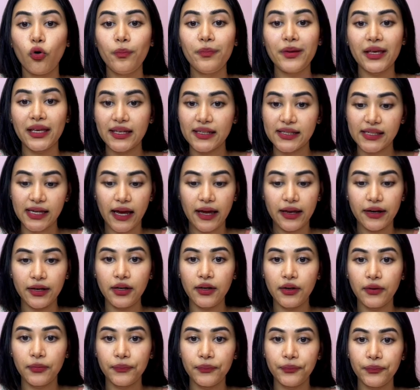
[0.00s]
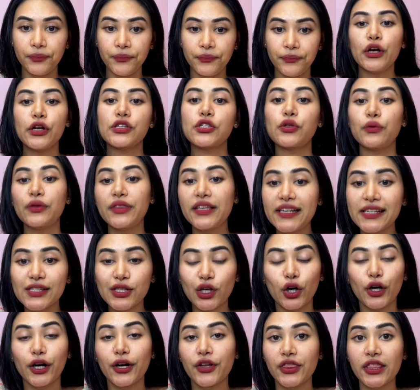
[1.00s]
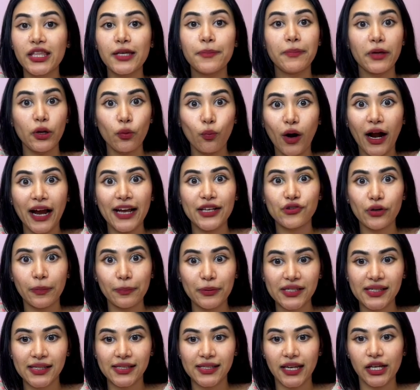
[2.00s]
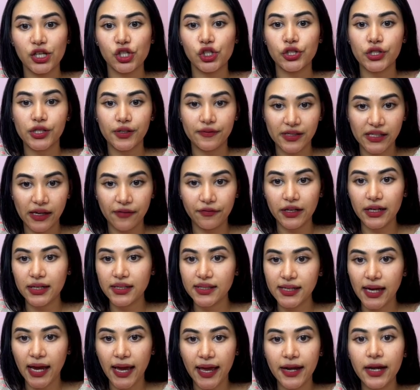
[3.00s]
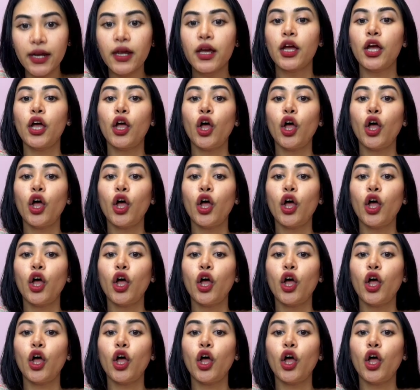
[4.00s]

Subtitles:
being 10. So these are the bitwise representations of 7 and 10.